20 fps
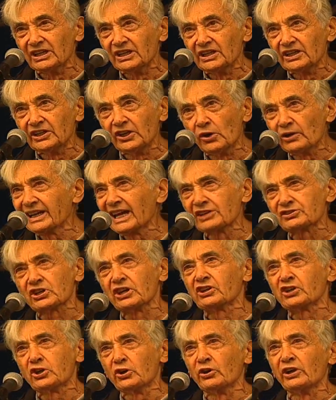You don't get
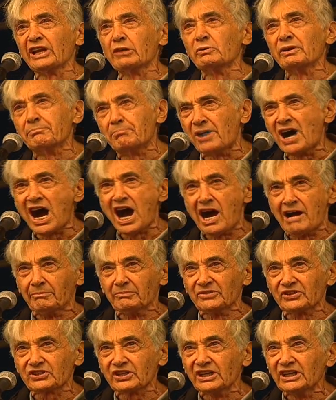security with
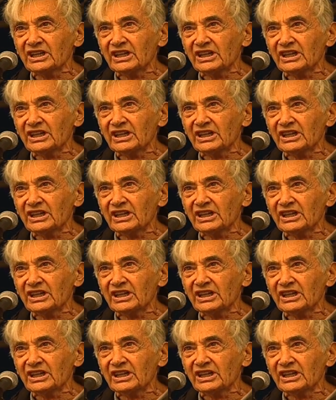bombs.